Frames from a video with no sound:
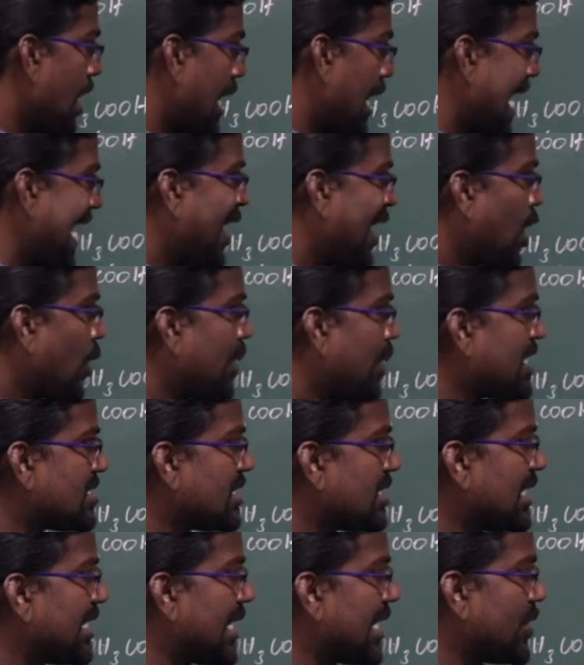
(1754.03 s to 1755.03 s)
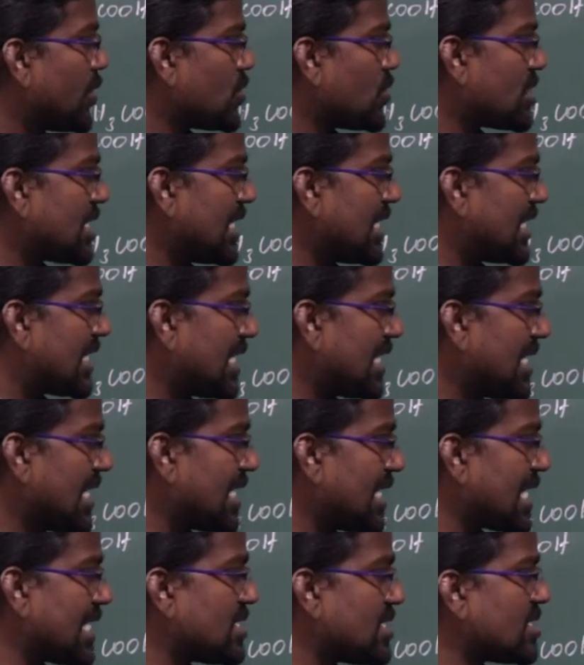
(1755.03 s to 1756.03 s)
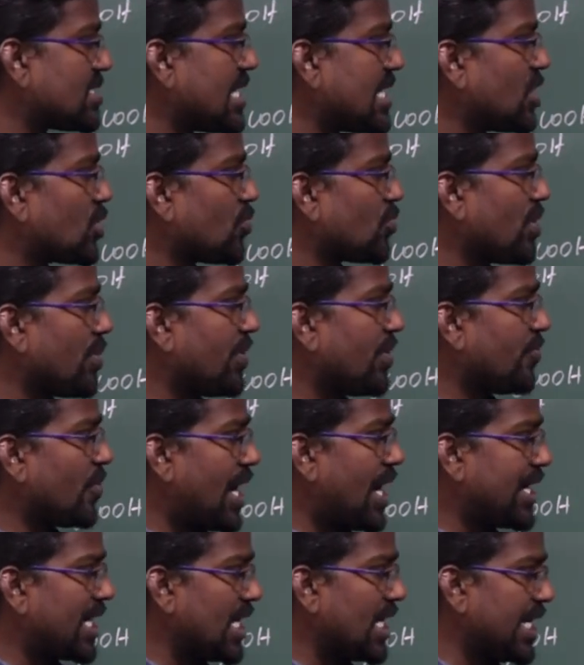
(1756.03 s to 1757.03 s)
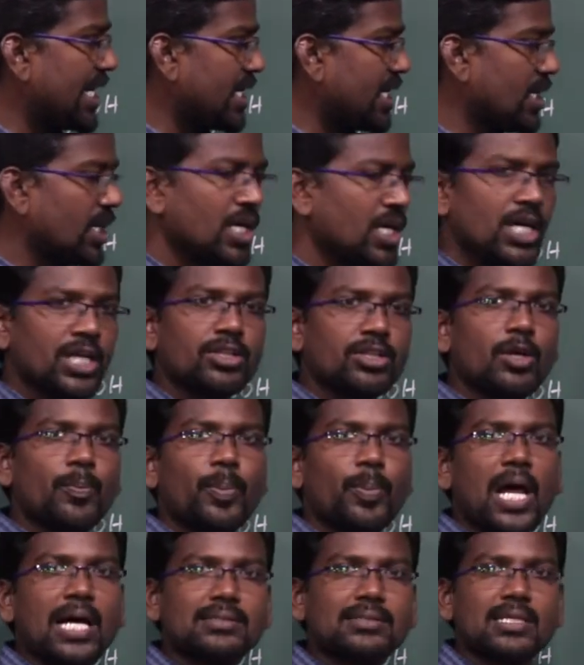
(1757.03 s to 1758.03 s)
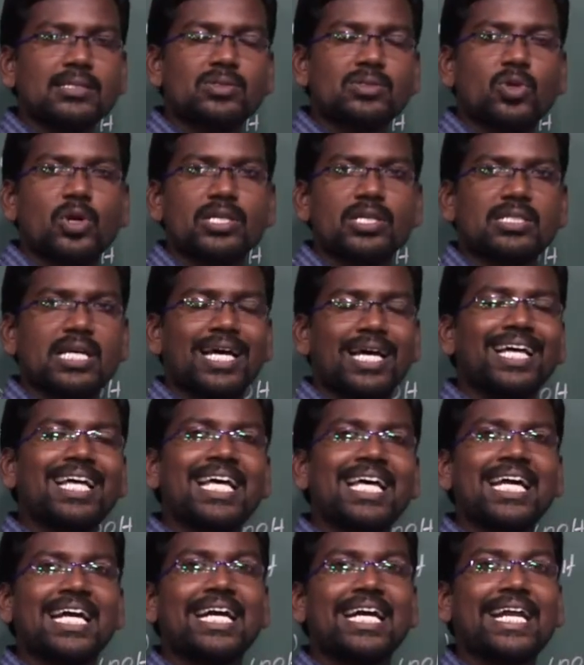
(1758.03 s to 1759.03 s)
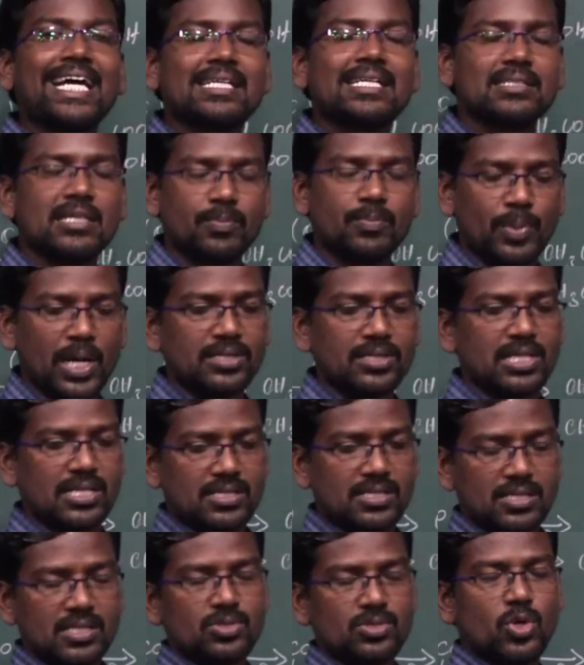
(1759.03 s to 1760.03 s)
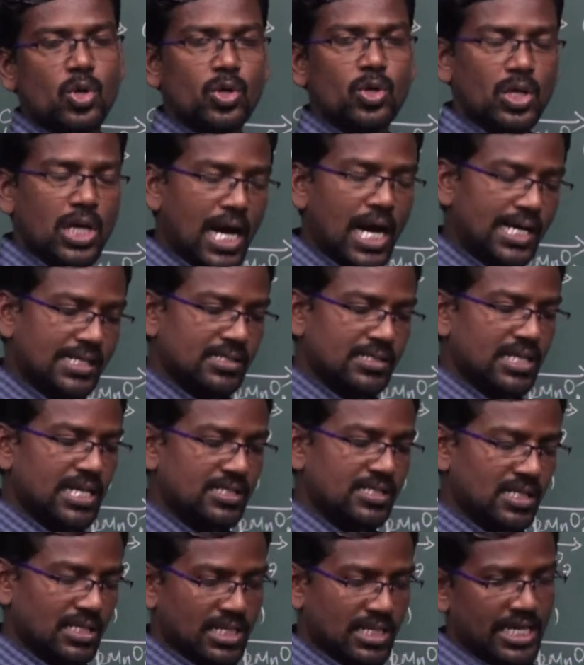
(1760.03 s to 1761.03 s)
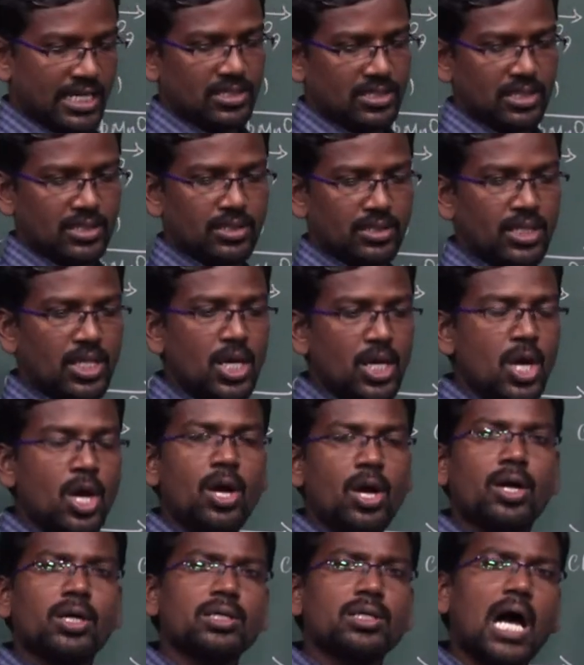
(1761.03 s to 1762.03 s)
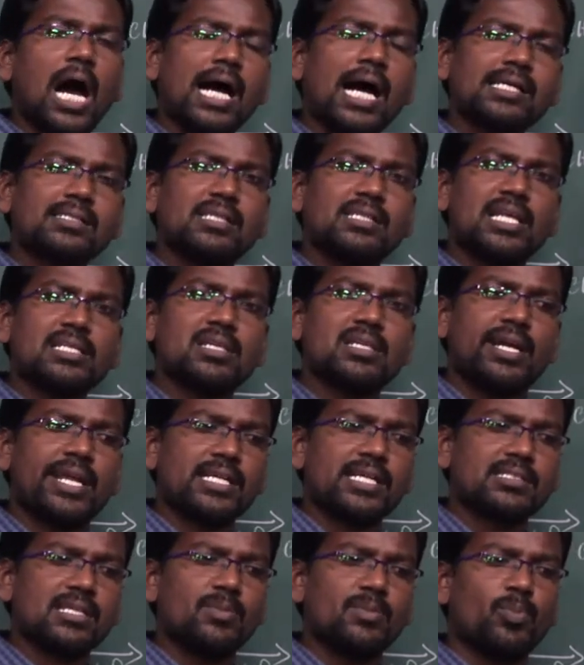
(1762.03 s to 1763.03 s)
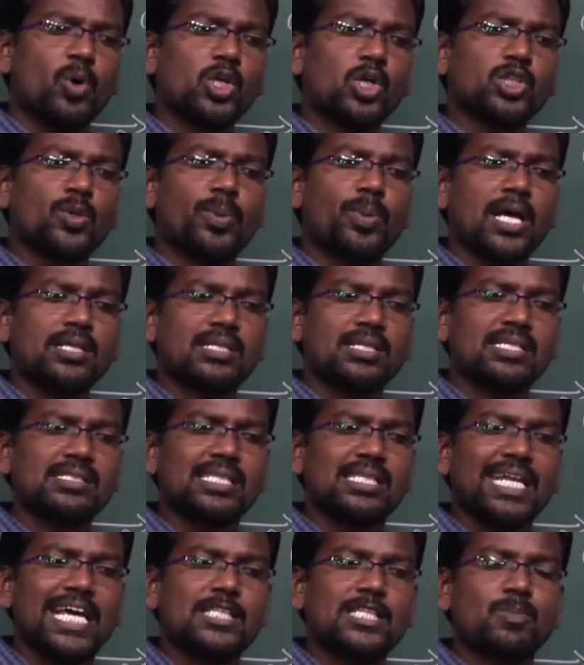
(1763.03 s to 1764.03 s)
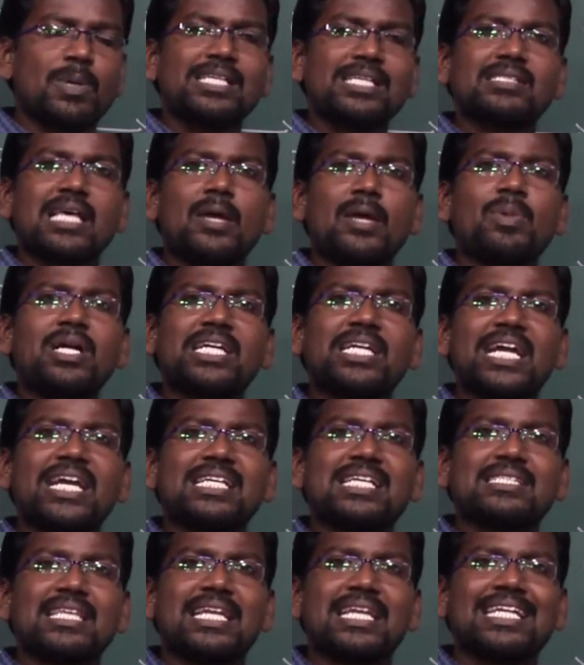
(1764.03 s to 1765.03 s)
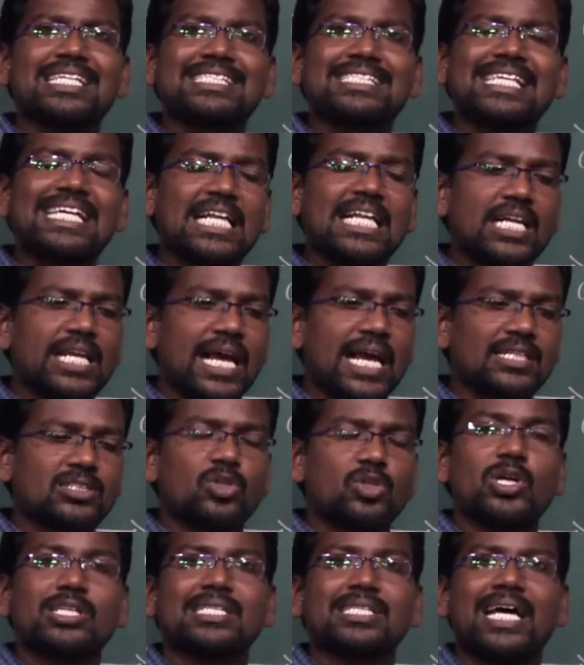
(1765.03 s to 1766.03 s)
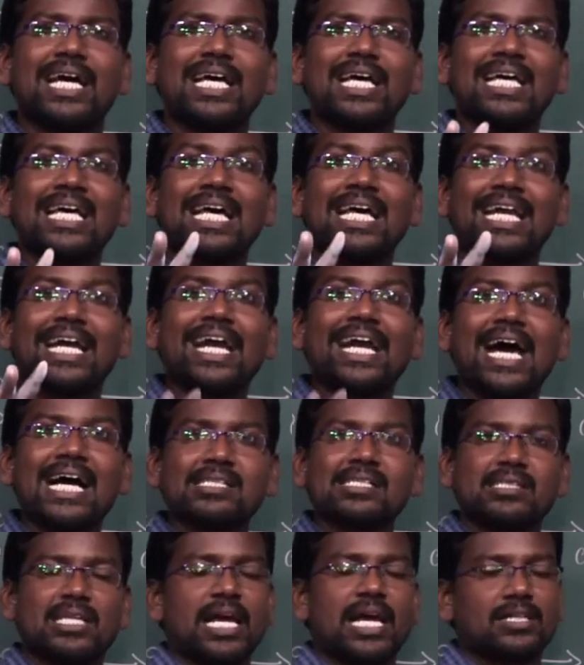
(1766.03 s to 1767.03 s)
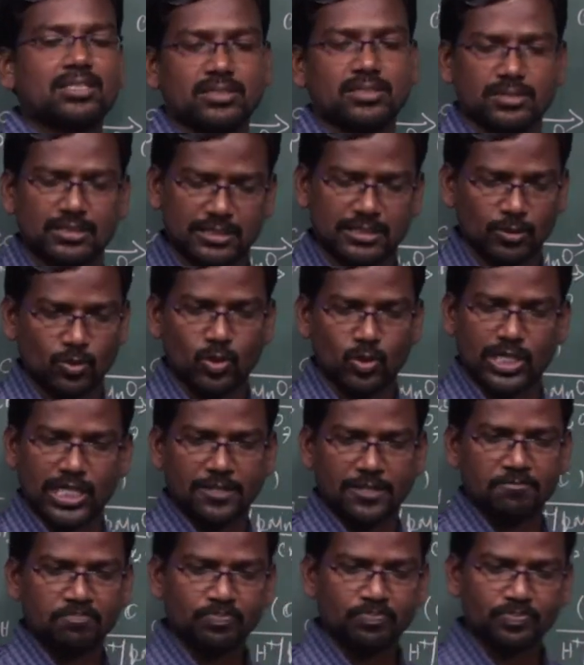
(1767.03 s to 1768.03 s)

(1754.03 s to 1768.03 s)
Nitrobenzene reduced in tin and HCl to form of aniline. The process known as a reduction process. So oxidation reduction. Oxidation reduction, both processes takes place simultaneously in a single reaction known as a redox reactions. Okay.